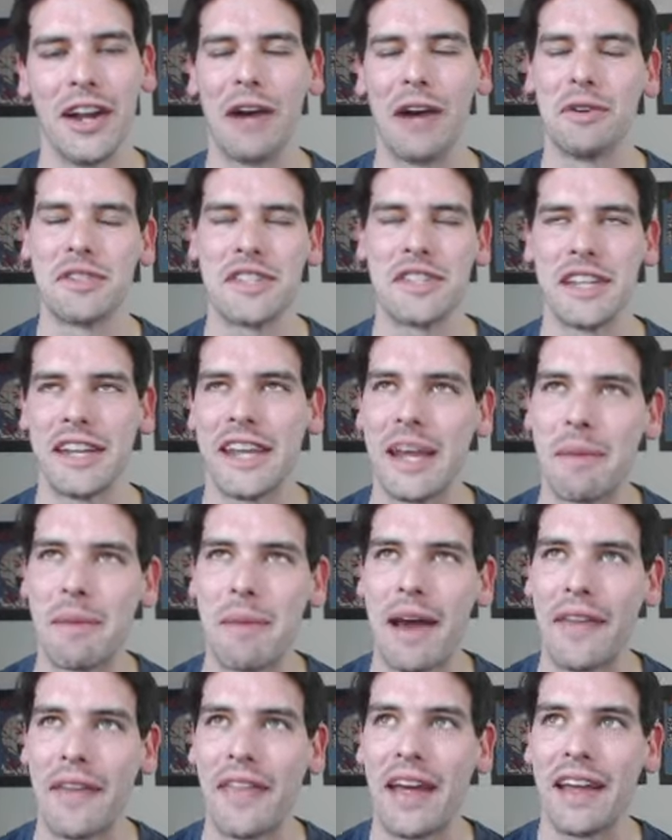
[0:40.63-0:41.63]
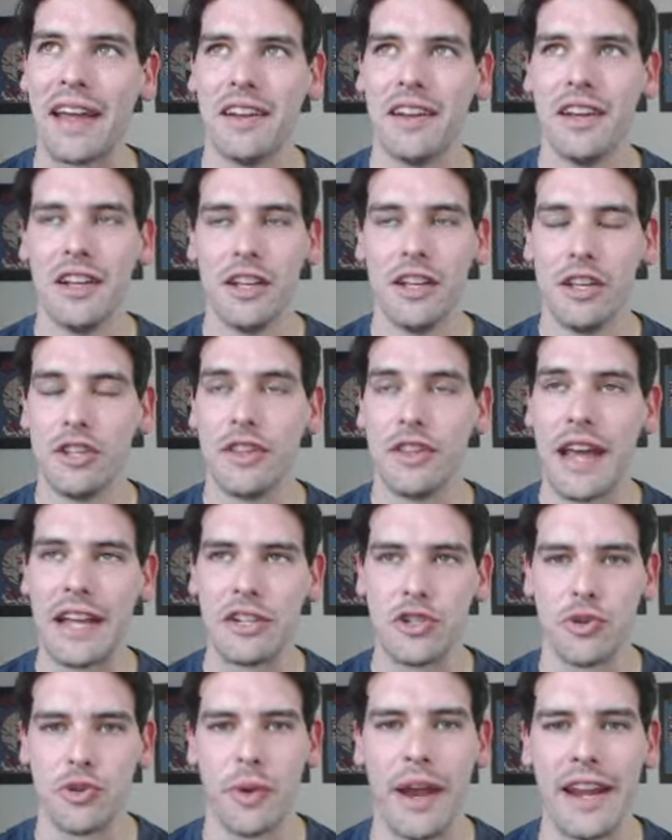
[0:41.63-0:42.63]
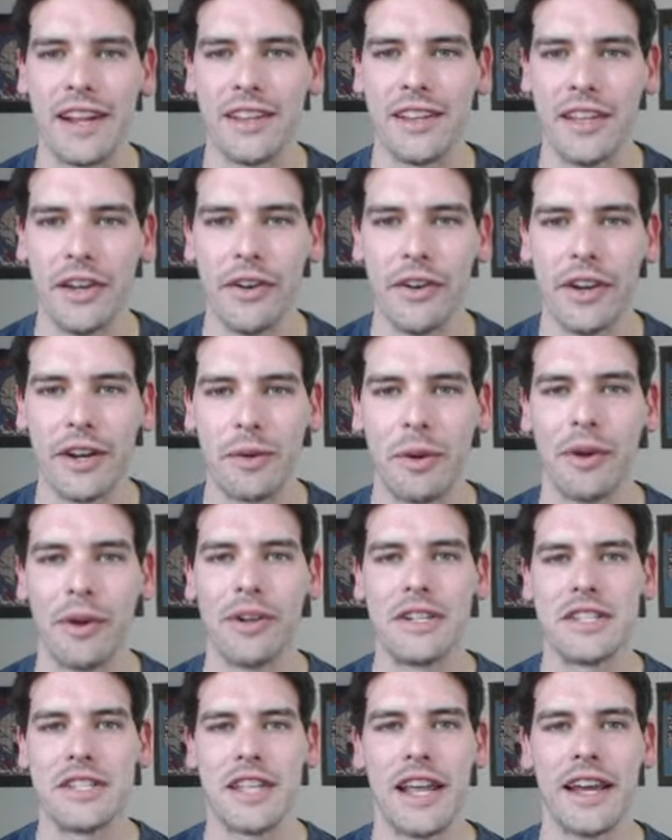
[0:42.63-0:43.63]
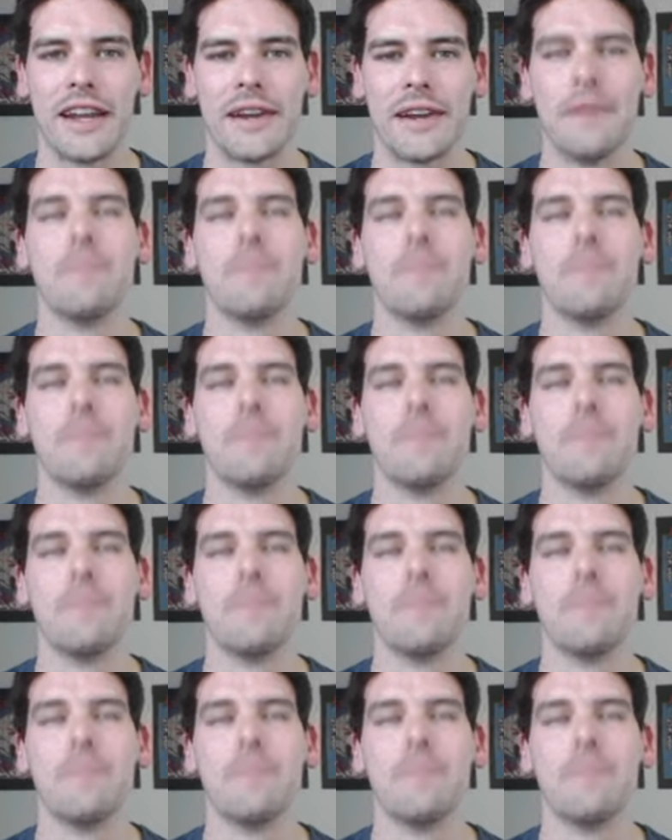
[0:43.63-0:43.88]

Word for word: was thinking about that that Drake lyric where he's like,